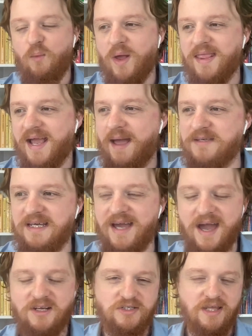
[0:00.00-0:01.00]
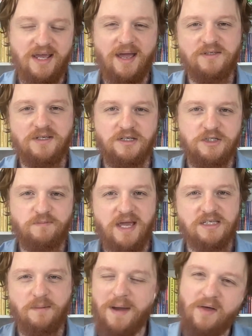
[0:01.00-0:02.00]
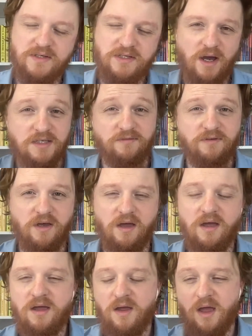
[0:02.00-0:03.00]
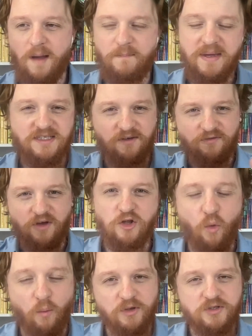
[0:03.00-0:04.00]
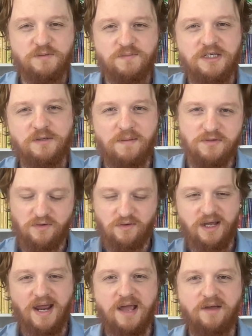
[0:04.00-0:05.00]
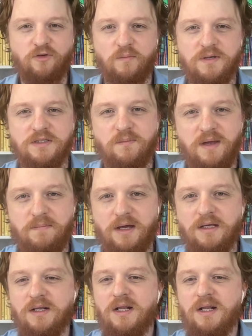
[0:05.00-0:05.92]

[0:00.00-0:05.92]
When they're kept in cages, they're kept in a space about the size of a normal size piece of paper, so like an A4 piece of paper,